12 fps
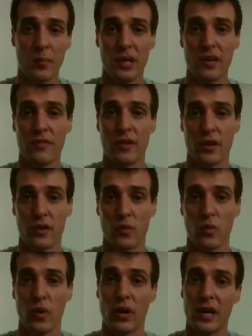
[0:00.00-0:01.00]
me if you're
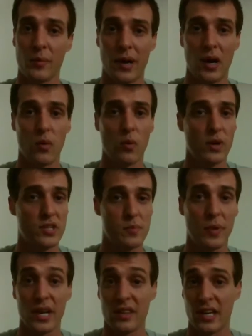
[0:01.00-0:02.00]
worried about which
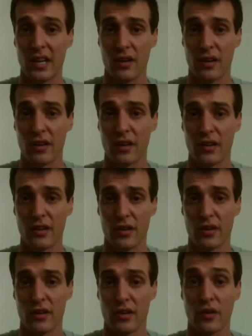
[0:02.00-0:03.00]
bike that
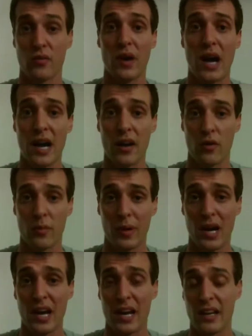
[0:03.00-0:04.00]
you're going to ride or
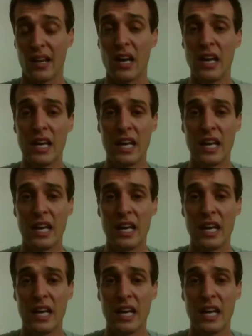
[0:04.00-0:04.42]
buying,